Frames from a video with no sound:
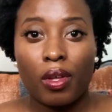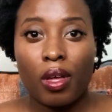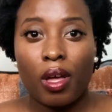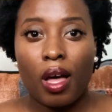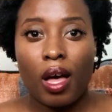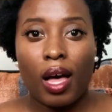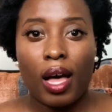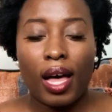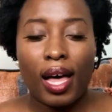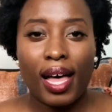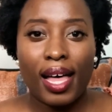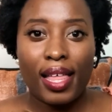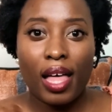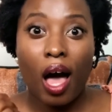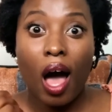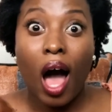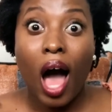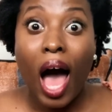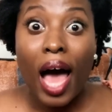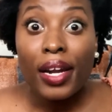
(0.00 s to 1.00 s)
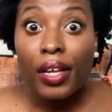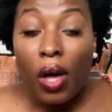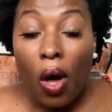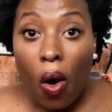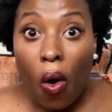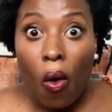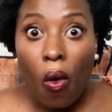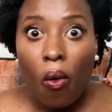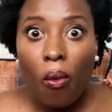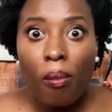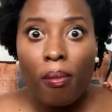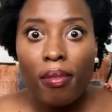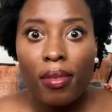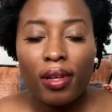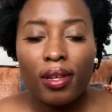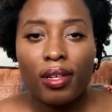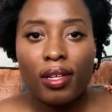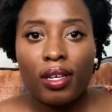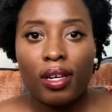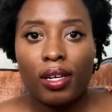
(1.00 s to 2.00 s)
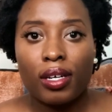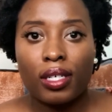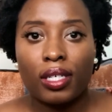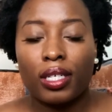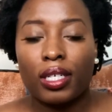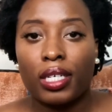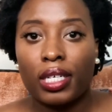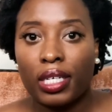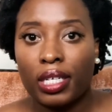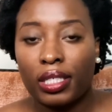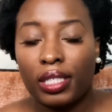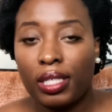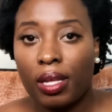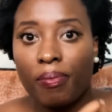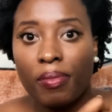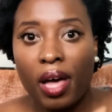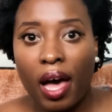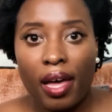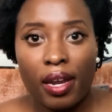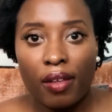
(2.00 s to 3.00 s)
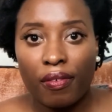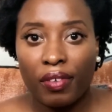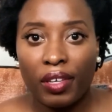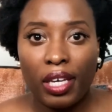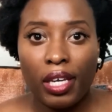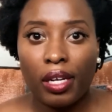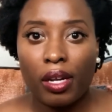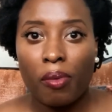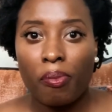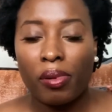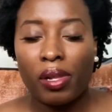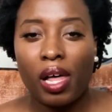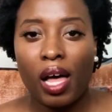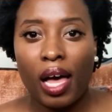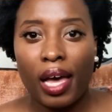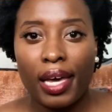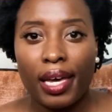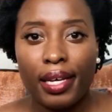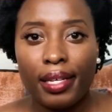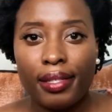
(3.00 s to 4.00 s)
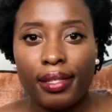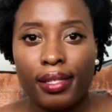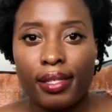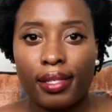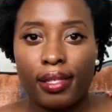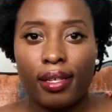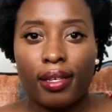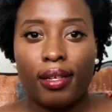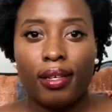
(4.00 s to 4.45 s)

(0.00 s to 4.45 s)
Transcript: hot comb or some kind of heat appliance,